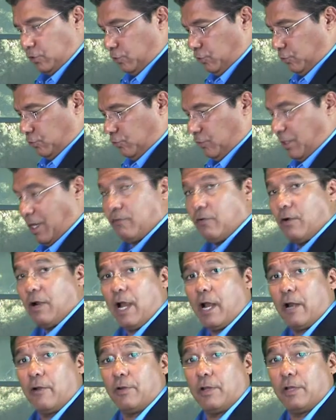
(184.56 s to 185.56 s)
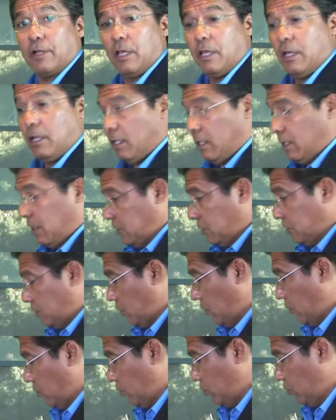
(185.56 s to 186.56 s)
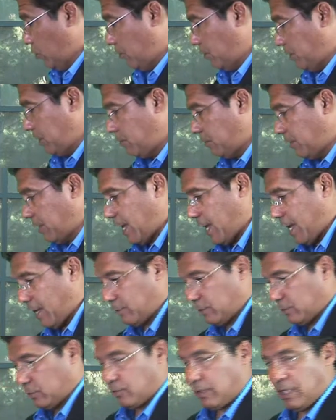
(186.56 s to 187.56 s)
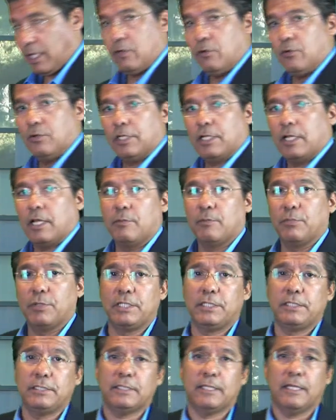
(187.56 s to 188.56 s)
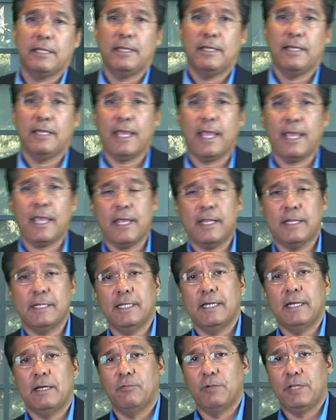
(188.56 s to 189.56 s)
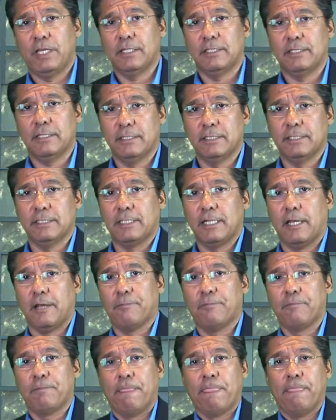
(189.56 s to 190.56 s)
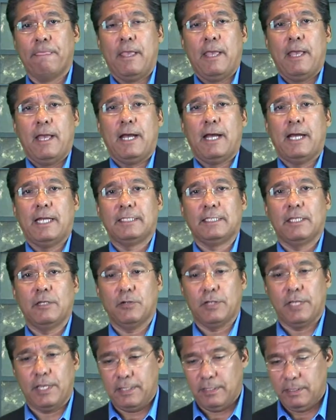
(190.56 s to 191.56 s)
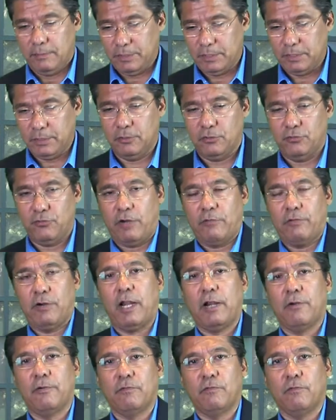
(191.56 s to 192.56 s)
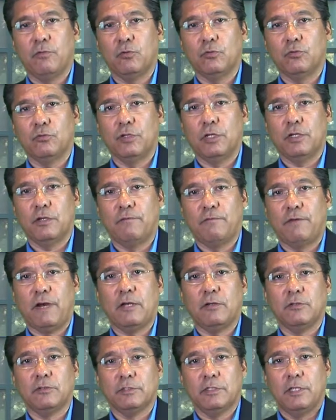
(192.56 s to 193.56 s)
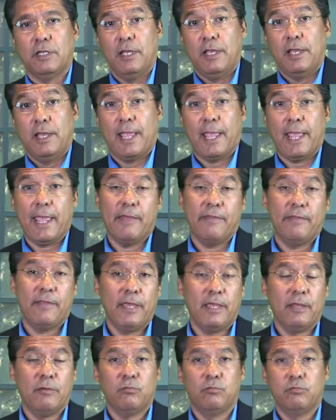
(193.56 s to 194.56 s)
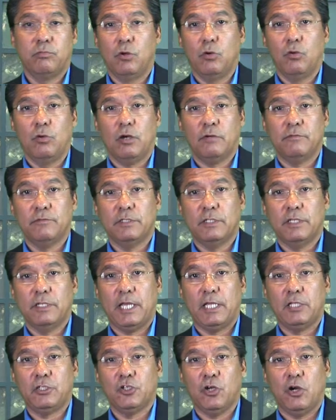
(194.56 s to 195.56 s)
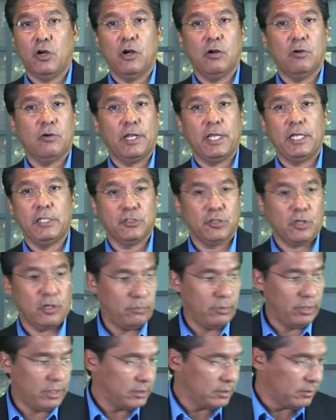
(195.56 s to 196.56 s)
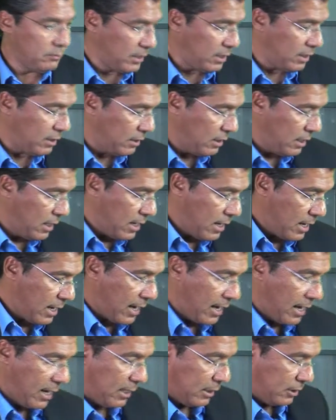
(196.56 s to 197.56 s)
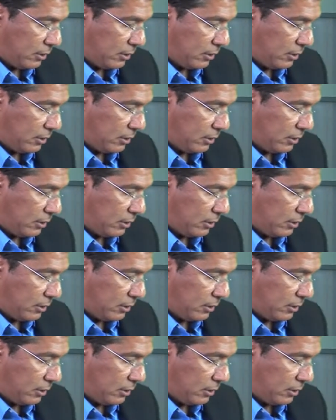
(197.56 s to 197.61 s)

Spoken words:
new driver hiring. So normally what happens when I go into companies and we get to this step, I say, okay, let me see your driver hiring files. And they go off to HR, or HR brings them in, and I